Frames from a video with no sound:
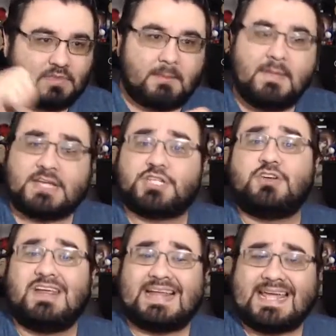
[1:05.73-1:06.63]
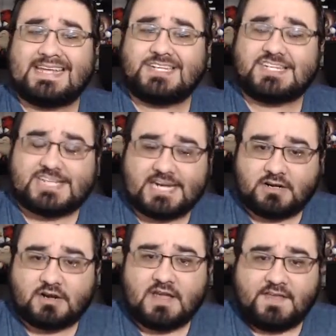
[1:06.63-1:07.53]
Make sure you like and
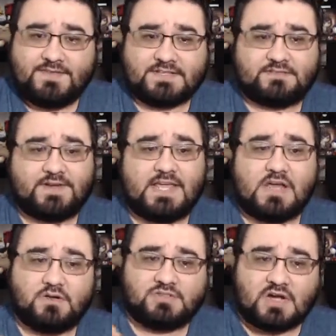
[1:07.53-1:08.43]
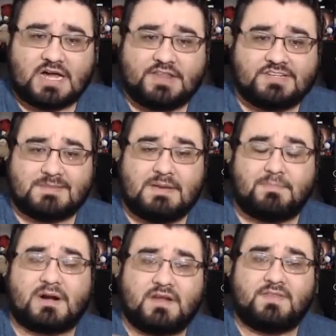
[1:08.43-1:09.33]
share this video so others can be
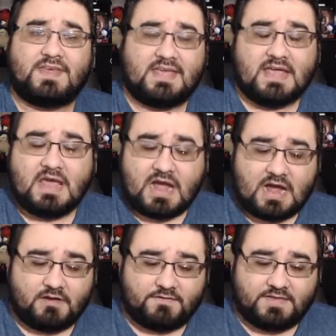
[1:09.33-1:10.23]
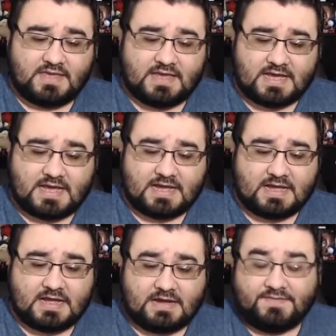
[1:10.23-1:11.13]
part of the
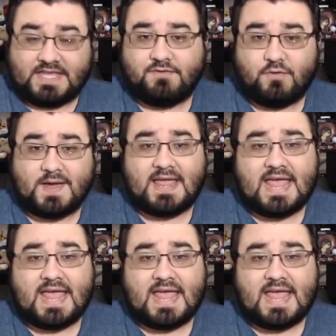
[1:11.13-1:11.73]
giveaway.